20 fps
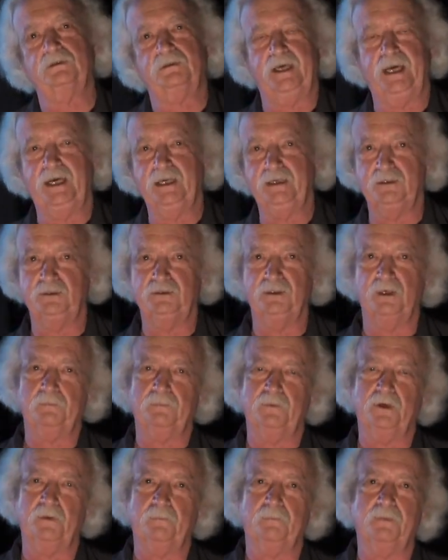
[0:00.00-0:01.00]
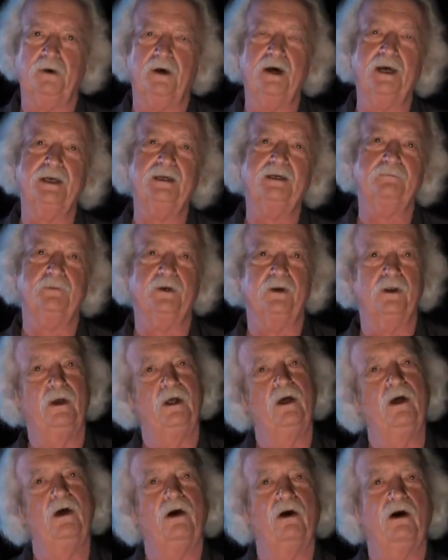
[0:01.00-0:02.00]
Katy jumped up behind him, and
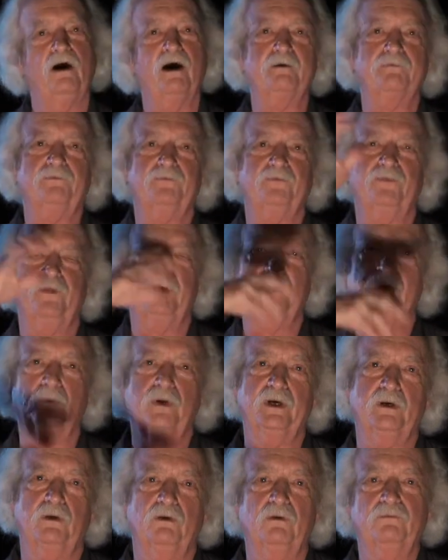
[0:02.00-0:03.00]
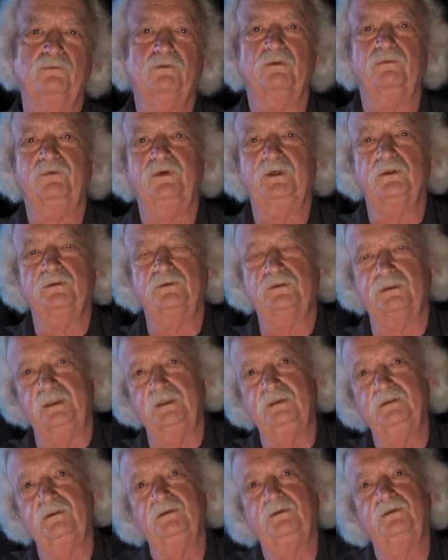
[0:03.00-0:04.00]
off they went over the fields
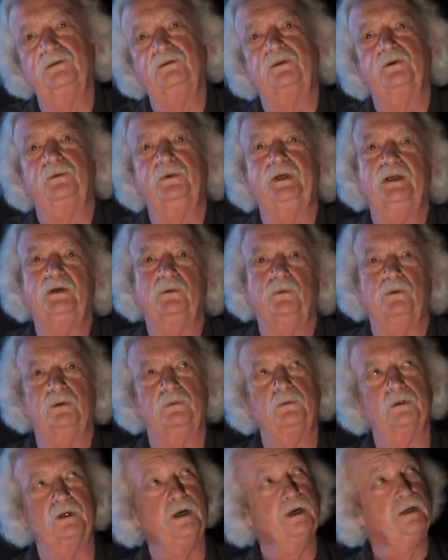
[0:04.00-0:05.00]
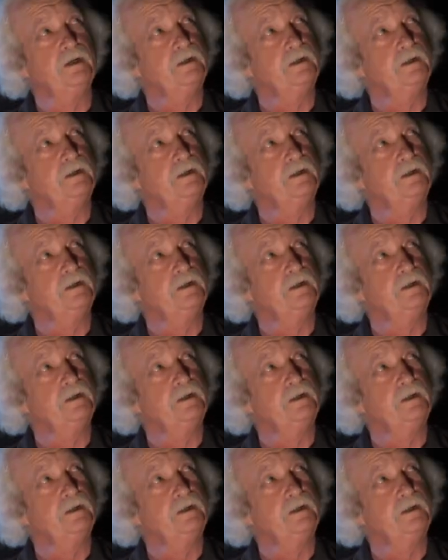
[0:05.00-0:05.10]
into the greenwood, where